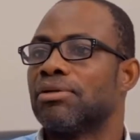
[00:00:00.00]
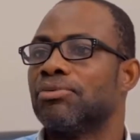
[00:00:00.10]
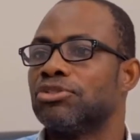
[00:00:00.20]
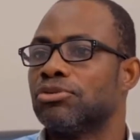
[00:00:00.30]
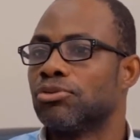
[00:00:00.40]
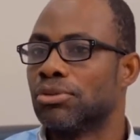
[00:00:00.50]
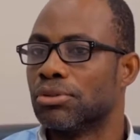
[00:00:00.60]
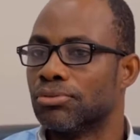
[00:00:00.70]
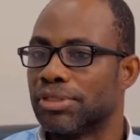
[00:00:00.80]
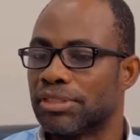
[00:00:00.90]
which
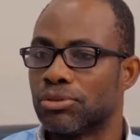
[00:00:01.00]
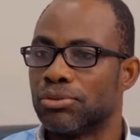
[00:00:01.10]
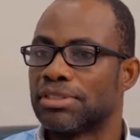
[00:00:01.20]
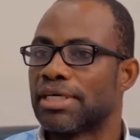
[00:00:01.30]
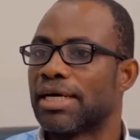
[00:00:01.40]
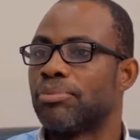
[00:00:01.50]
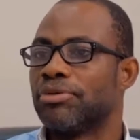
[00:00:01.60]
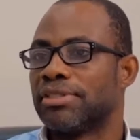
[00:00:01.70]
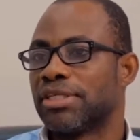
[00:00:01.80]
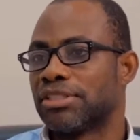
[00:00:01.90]
includes eye
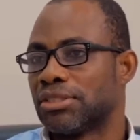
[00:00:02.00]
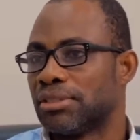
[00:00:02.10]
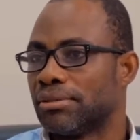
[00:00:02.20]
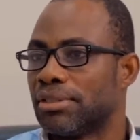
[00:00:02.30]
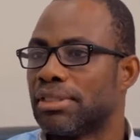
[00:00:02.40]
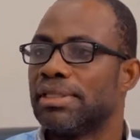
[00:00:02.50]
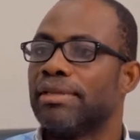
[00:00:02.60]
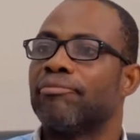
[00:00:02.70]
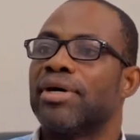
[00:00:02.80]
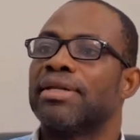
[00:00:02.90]
protection,
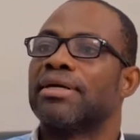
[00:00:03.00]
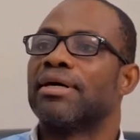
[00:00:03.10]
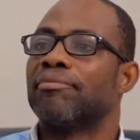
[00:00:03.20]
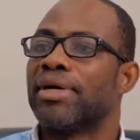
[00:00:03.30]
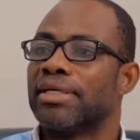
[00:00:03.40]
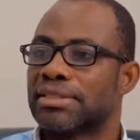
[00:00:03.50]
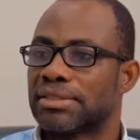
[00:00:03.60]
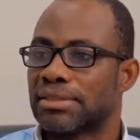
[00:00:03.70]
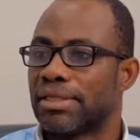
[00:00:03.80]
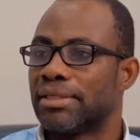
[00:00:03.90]
medical
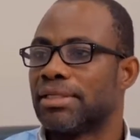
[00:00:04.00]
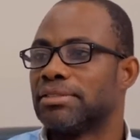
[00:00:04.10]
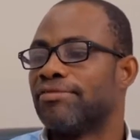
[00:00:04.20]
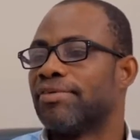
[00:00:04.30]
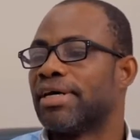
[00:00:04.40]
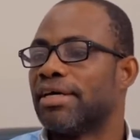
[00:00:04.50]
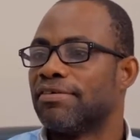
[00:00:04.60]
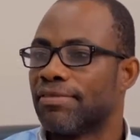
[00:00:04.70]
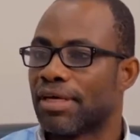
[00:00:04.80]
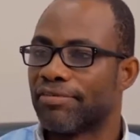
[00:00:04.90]
masks,
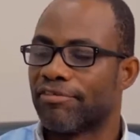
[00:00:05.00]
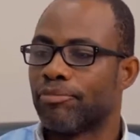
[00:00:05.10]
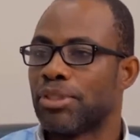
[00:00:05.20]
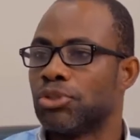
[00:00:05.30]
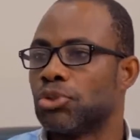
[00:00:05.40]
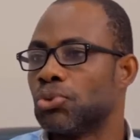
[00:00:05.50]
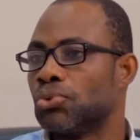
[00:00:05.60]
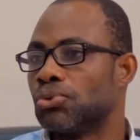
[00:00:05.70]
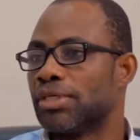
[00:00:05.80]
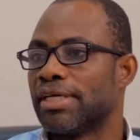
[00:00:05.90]
N95,
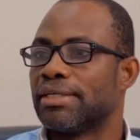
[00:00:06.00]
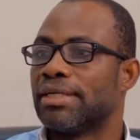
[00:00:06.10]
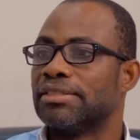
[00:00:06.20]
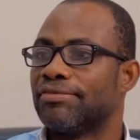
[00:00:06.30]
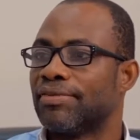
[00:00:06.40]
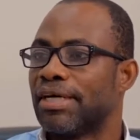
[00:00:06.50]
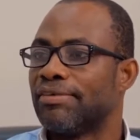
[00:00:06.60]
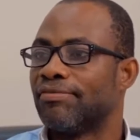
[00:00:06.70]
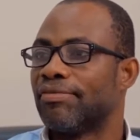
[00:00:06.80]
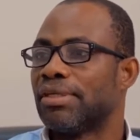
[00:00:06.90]
FFP2,
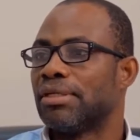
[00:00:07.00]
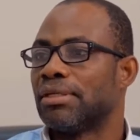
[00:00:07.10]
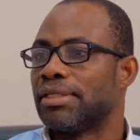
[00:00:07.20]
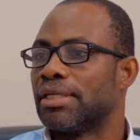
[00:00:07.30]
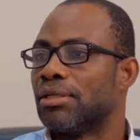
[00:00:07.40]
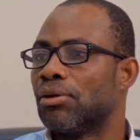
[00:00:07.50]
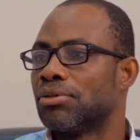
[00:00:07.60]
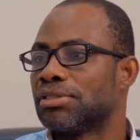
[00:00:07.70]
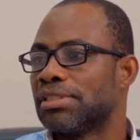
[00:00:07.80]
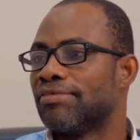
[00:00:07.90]
KN95, and then long
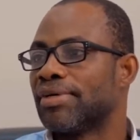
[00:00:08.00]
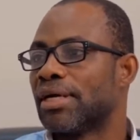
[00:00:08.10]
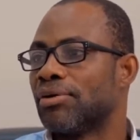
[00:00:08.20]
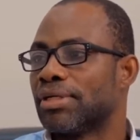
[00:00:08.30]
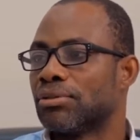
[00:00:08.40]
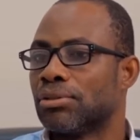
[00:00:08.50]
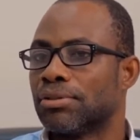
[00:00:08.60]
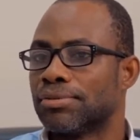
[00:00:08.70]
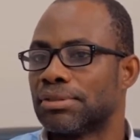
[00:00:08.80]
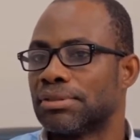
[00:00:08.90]
sleeve gown and
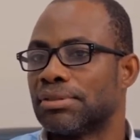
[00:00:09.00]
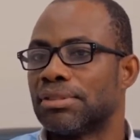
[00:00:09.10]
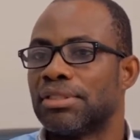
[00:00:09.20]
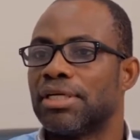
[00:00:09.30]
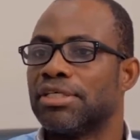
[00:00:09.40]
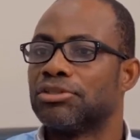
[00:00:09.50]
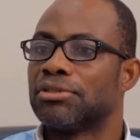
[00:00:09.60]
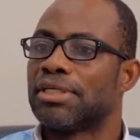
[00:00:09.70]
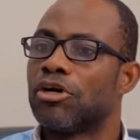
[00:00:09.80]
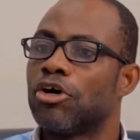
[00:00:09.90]
gloves. Ensure
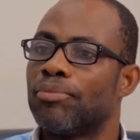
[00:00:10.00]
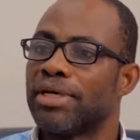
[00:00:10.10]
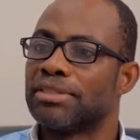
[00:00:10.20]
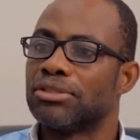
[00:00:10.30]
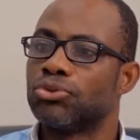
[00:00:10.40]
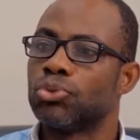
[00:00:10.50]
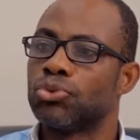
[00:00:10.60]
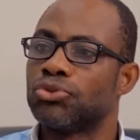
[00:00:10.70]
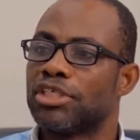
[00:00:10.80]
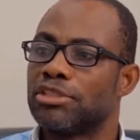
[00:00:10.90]
that all persons who
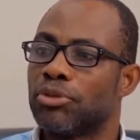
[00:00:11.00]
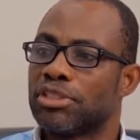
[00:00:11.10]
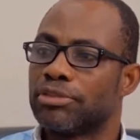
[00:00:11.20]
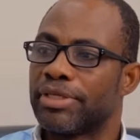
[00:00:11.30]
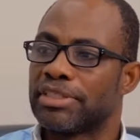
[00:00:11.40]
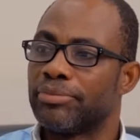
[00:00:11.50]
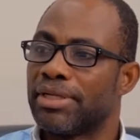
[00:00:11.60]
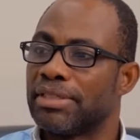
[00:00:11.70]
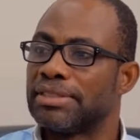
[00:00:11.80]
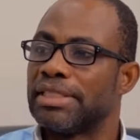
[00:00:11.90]
transport
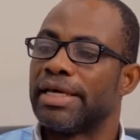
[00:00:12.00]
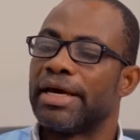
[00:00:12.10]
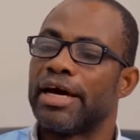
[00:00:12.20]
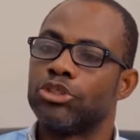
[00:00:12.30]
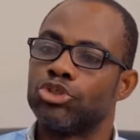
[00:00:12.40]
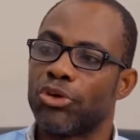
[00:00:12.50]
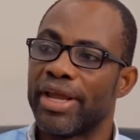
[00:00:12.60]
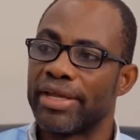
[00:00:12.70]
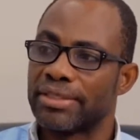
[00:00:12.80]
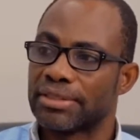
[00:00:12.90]
specimens are
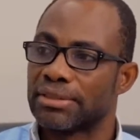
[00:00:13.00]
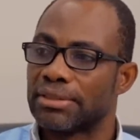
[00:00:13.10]
trained